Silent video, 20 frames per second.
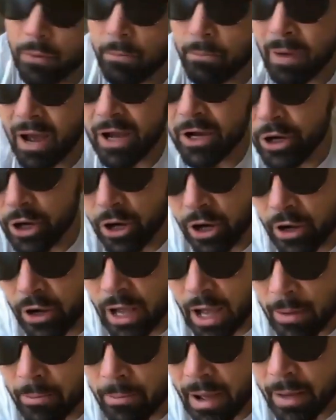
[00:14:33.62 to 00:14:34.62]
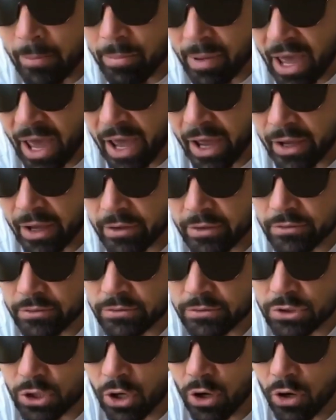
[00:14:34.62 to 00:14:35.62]
my girl got my back.
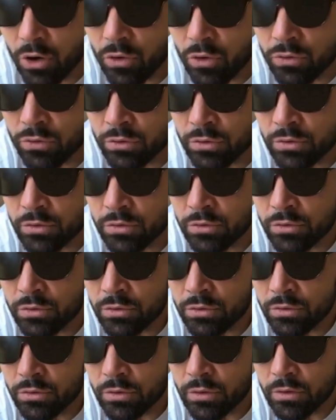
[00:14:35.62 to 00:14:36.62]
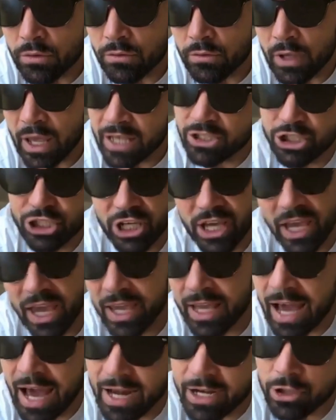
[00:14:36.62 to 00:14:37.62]
So, and she
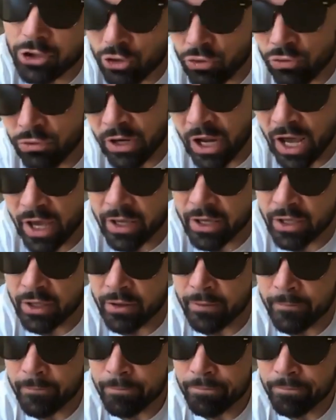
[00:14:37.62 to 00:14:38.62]
ain't gotta do nothing.